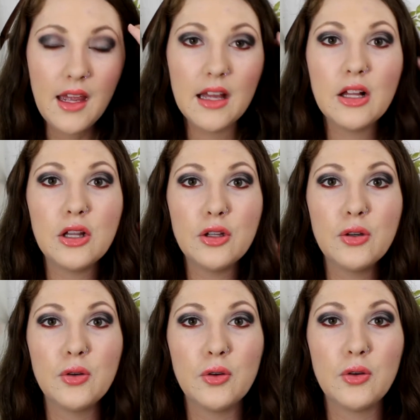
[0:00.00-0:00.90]

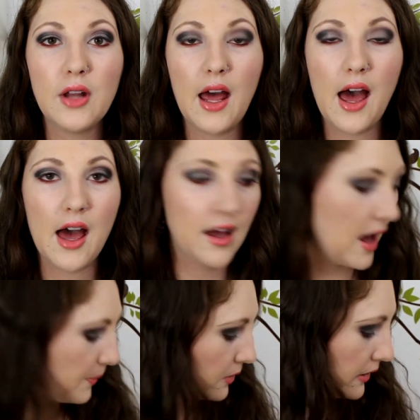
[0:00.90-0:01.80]
include a
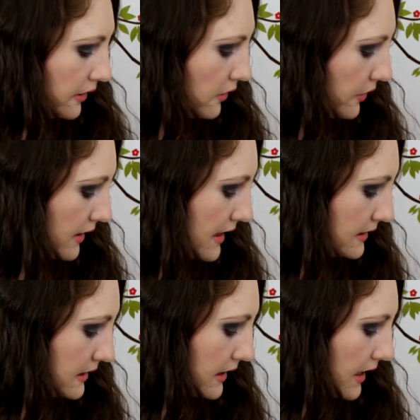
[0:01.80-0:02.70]
couple little
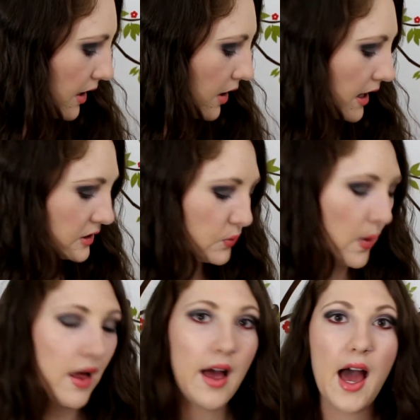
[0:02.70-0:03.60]
things in there, as
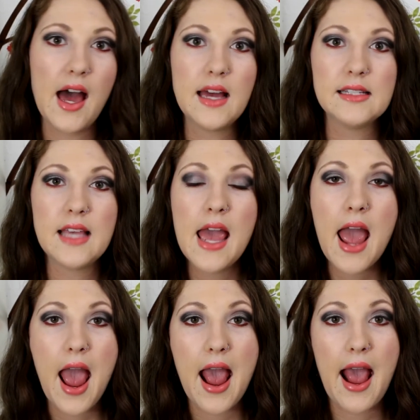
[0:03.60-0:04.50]
well as
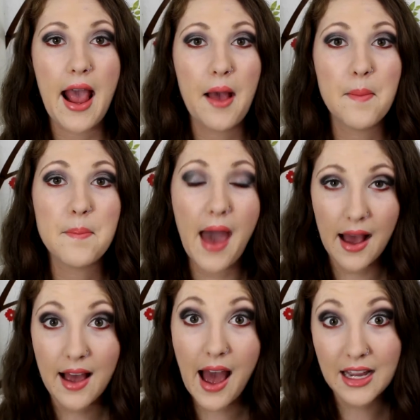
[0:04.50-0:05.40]
a
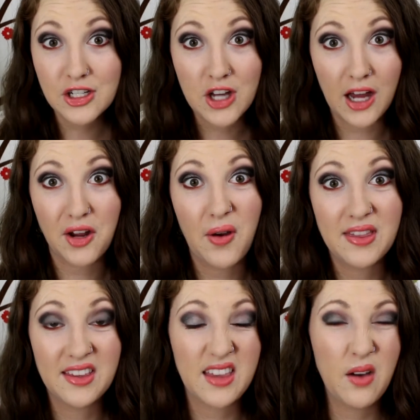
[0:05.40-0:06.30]
MAC eyeshadow. I
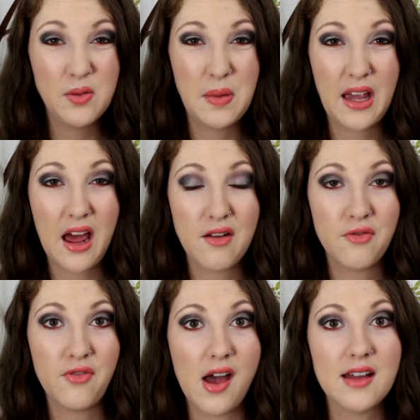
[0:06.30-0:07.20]
thought that would be kind of
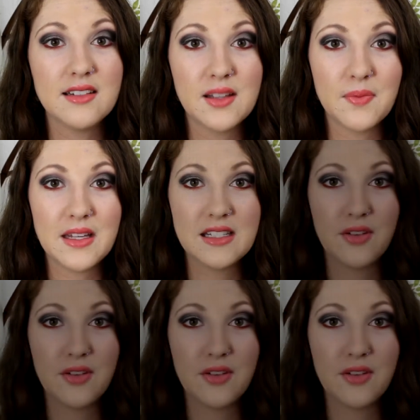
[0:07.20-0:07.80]
fun, something